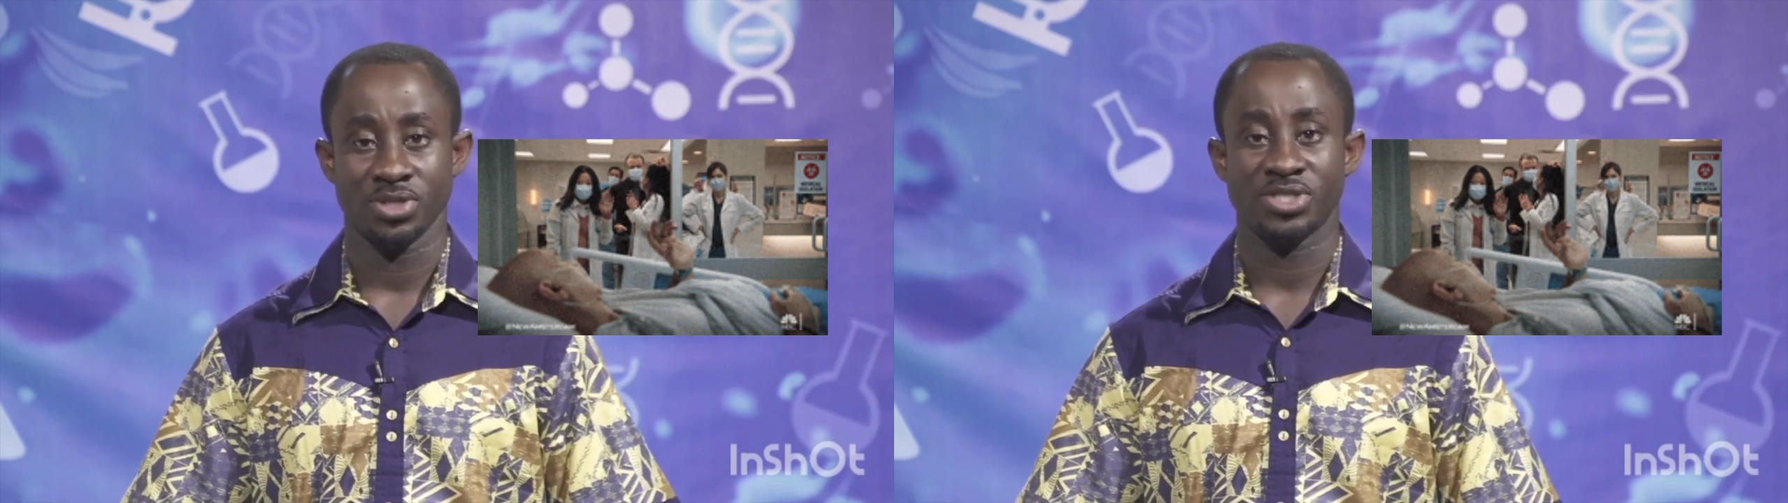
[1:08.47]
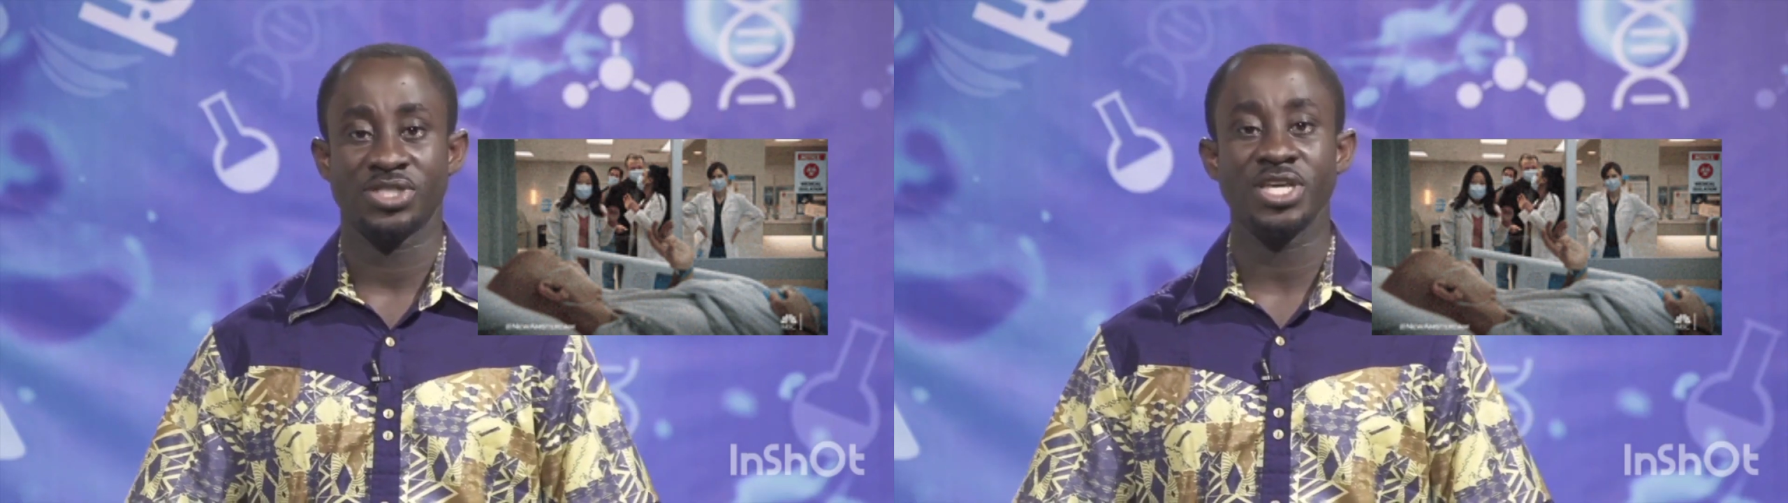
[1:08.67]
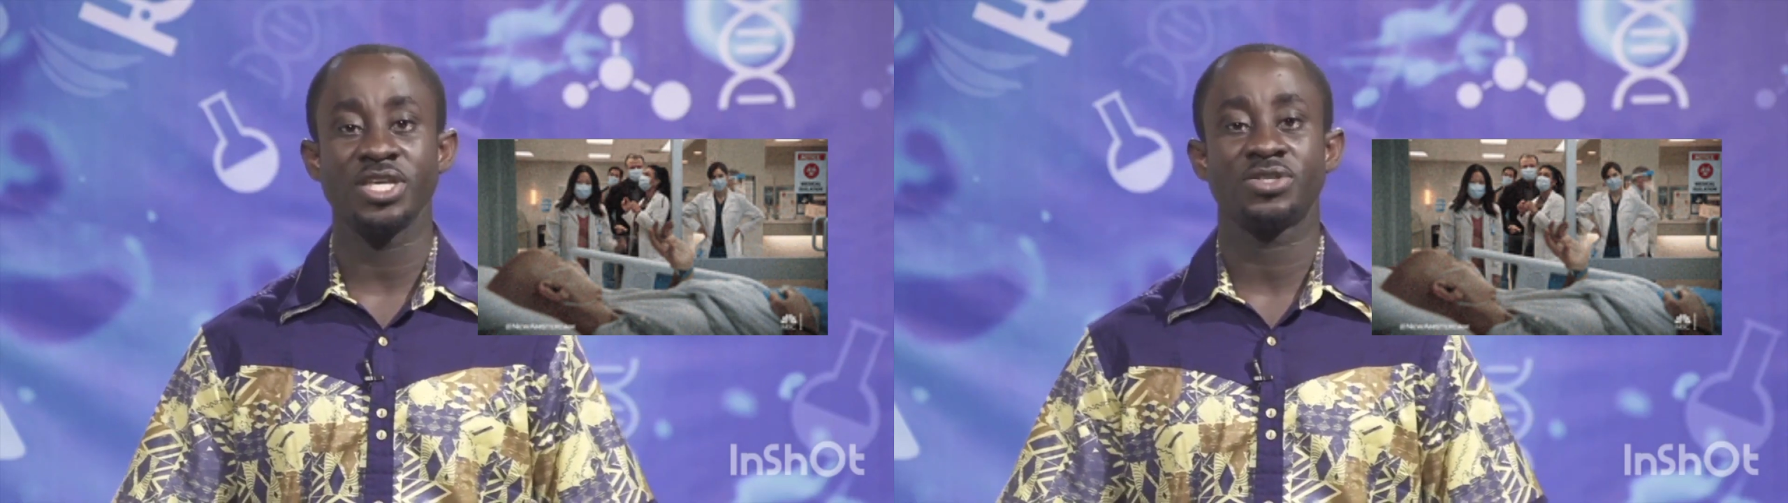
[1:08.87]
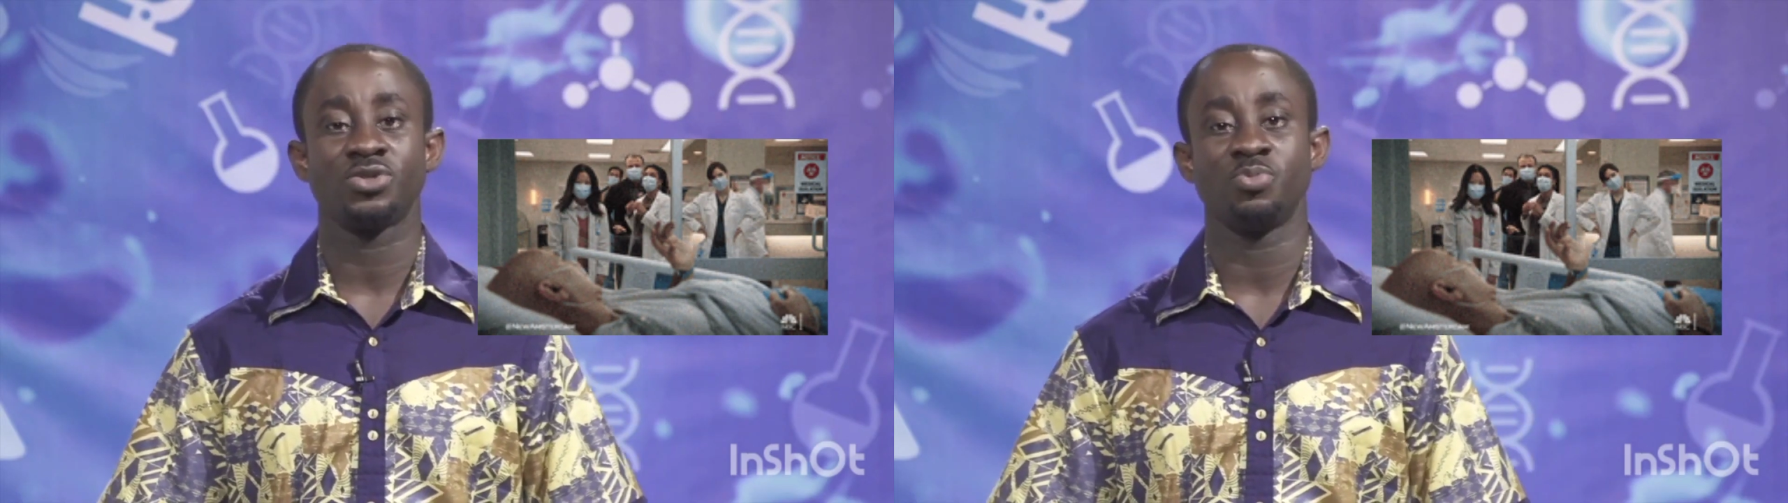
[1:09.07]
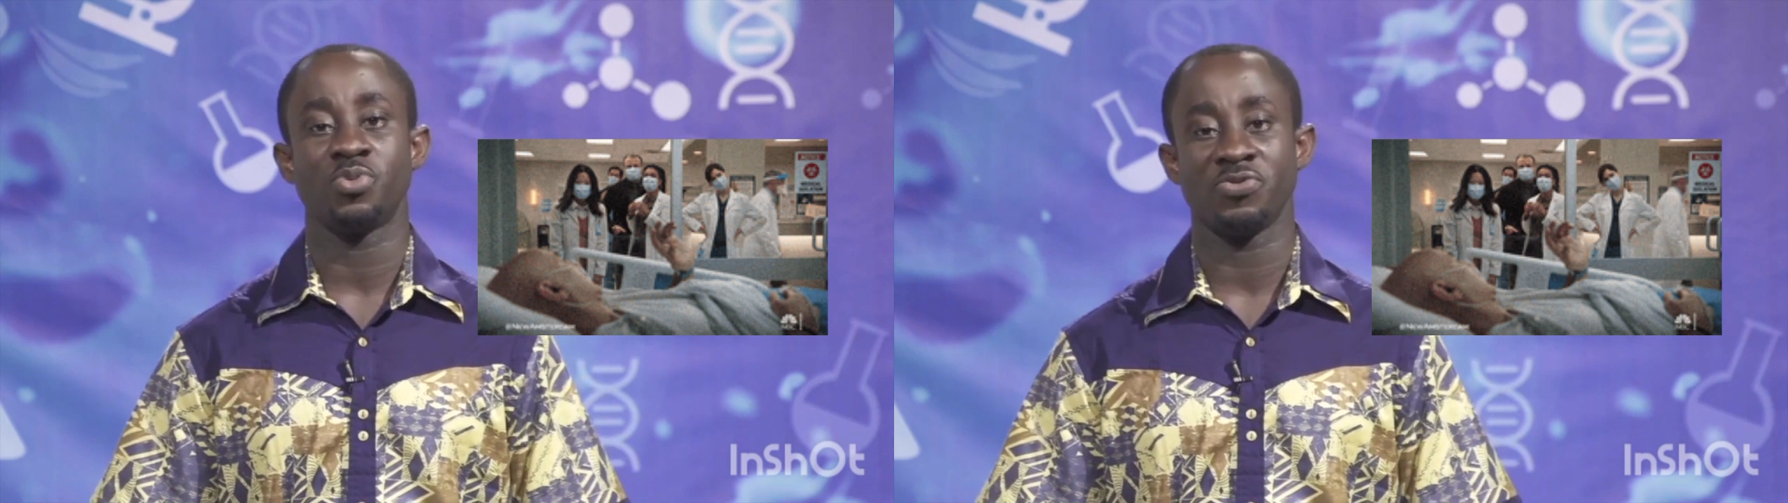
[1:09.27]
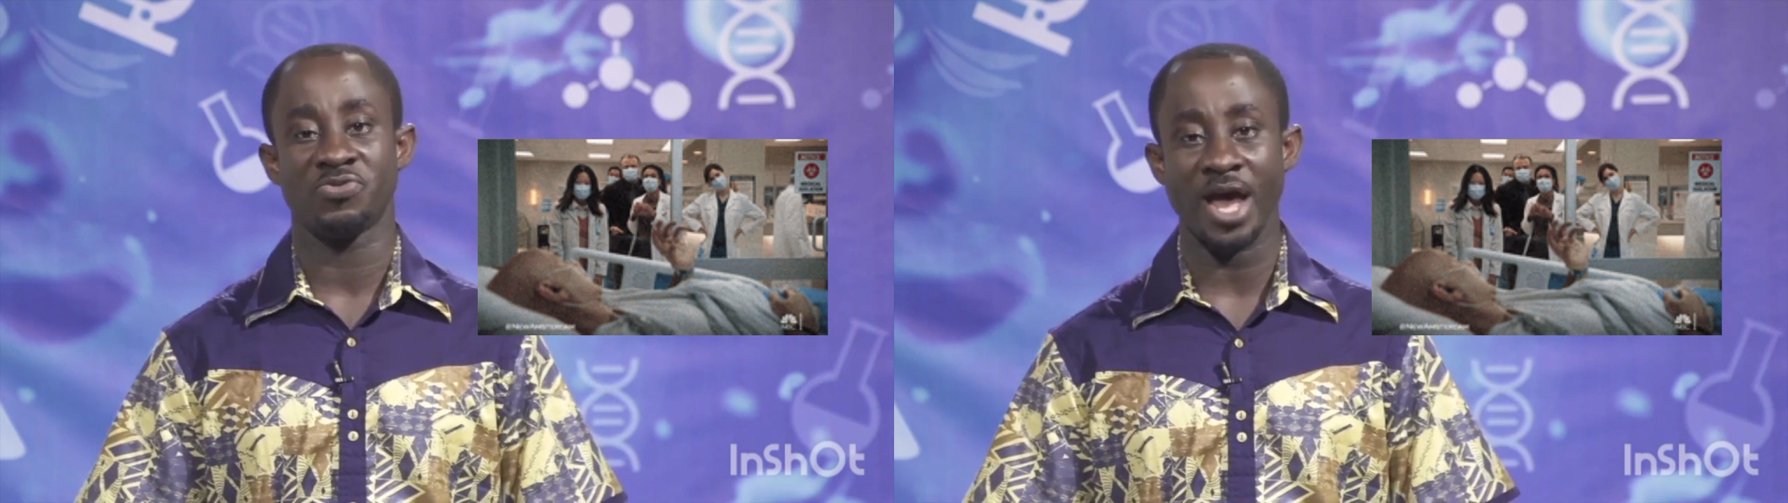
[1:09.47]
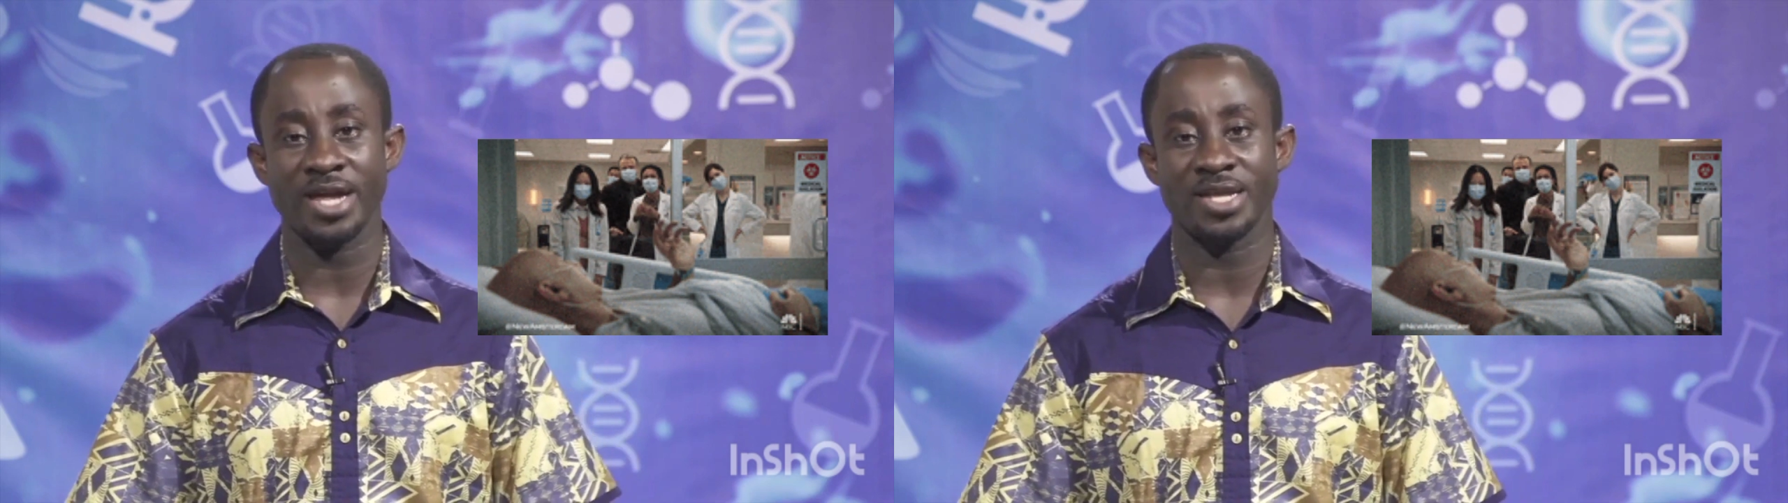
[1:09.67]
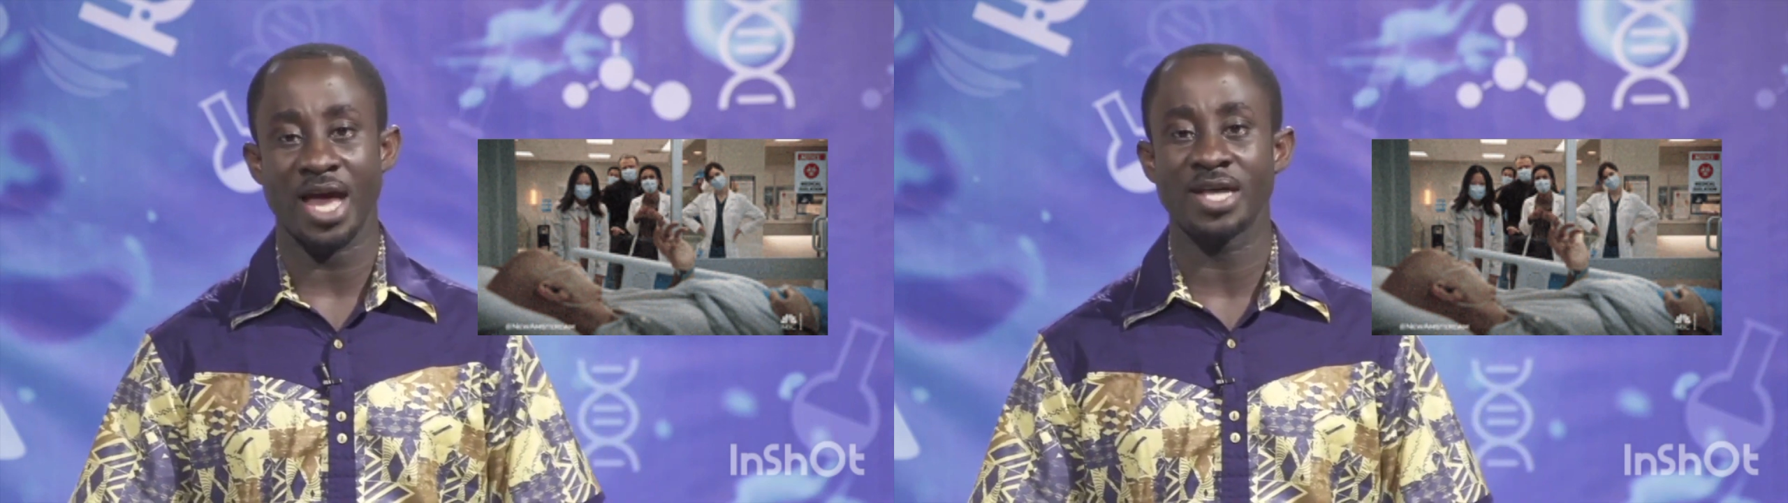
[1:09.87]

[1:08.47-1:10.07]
seeks to provide